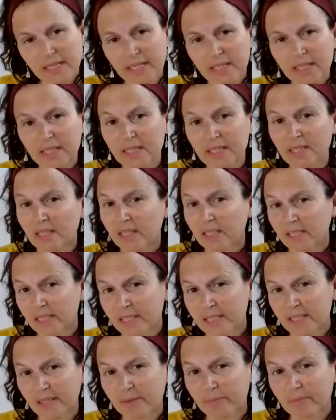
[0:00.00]
it,
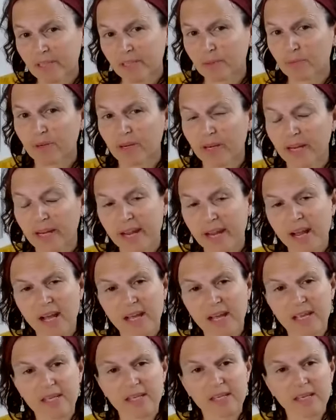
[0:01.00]
it's something where I,
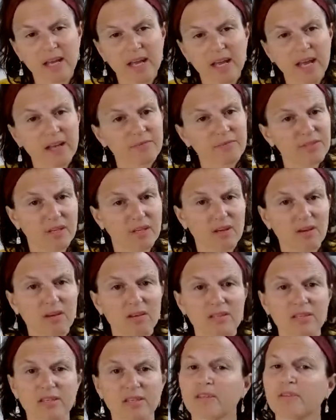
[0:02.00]
I have to
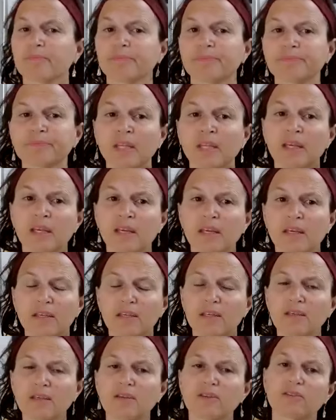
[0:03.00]
ask them,
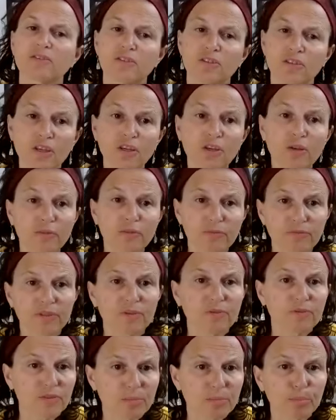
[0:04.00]
you know, do you
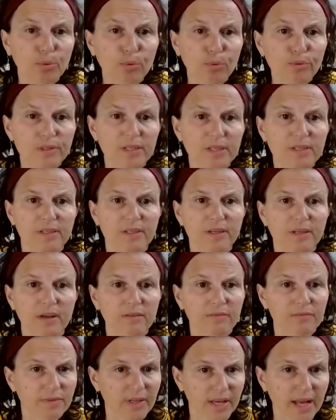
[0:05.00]
feel supported
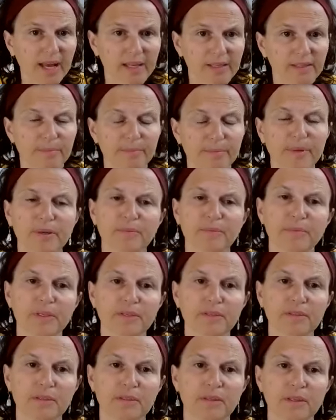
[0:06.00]
enough at the
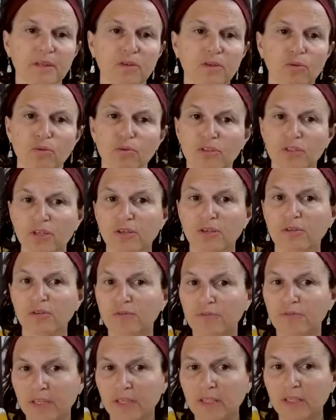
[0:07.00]
moment? Or do you
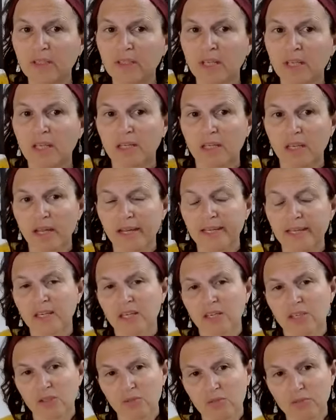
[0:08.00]
feel like
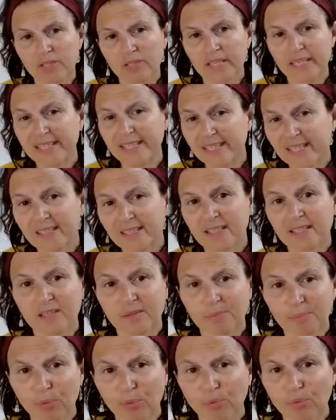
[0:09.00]
you're needing to
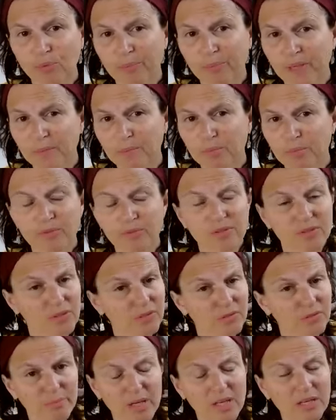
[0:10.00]
support people
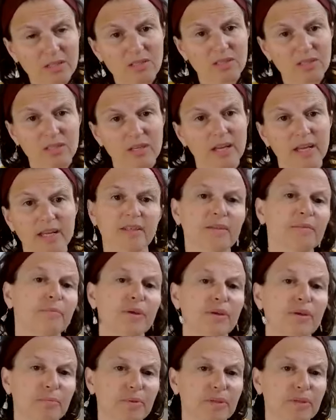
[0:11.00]
too much at the
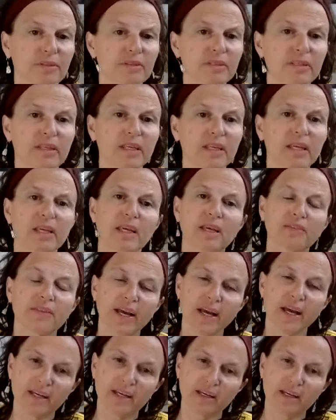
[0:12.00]
moment?
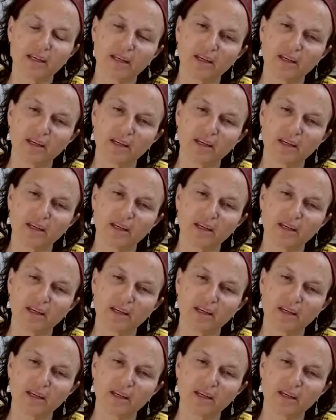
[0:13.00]
That